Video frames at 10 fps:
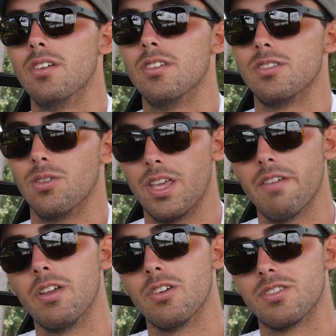So
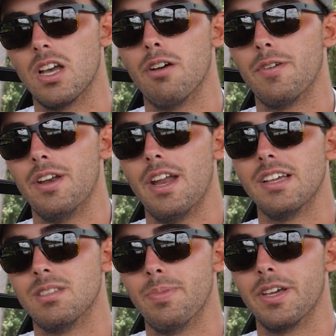giving yourself a
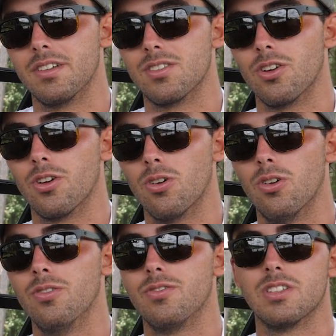nice big
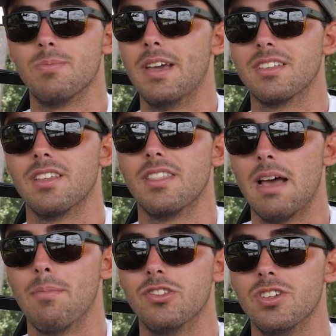circle just makes it
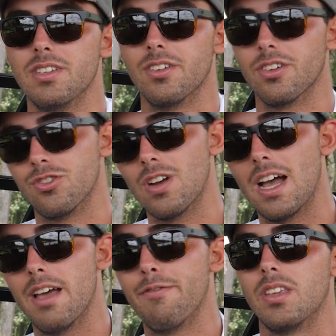that much easier to
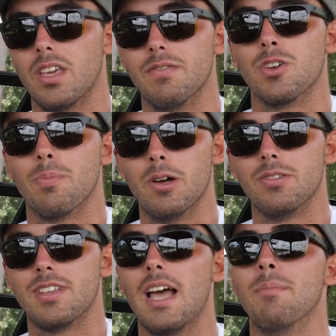drive, gives your boat
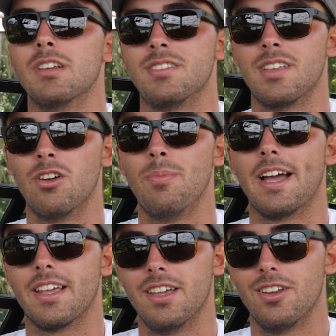time to settle
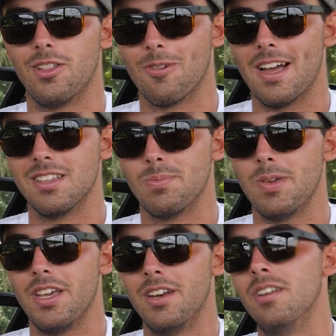back into the right
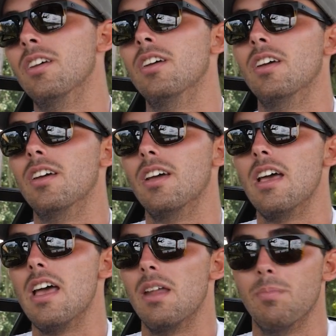speed,
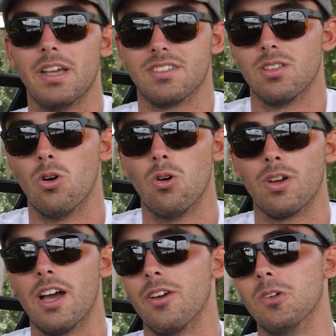and makes the whole
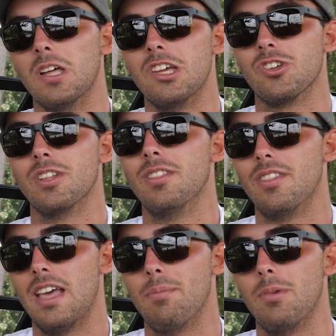calculation that